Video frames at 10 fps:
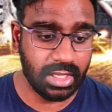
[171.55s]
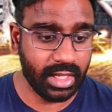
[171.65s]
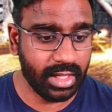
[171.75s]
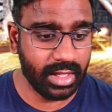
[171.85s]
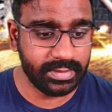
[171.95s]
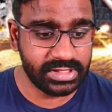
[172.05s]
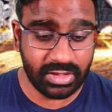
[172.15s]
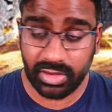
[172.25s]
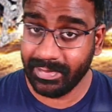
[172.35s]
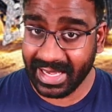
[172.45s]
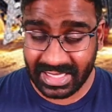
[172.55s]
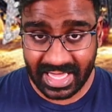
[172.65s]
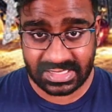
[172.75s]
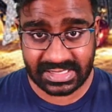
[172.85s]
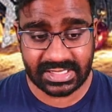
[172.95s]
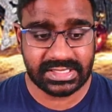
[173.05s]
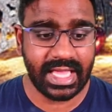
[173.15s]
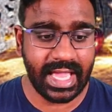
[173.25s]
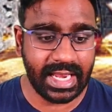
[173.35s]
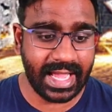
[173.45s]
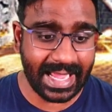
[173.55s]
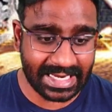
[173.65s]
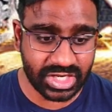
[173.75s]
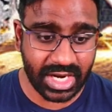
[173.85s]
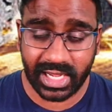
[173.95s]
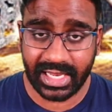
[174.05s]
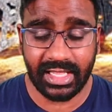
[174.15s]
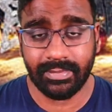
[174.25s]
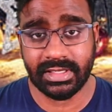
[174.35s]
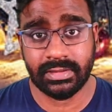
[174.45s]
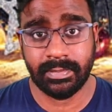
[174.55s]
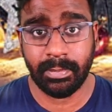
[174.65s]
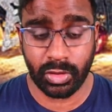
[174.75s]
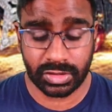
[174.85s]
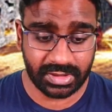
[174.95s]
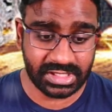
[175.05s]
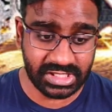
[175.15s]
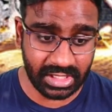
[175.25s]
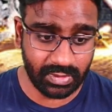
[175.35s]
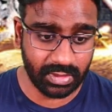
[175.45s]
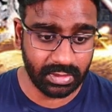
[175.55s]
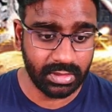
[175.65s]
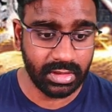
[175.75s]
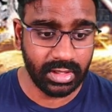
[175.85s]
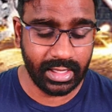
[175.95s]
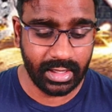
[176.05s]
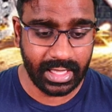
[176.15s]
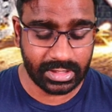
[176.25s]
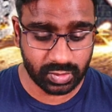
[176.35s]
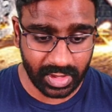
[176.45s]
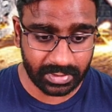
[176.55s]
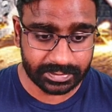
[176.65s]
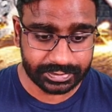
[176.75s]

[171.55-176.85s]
SQL managed instance and Azure Arc enabled PostgreSQL as well.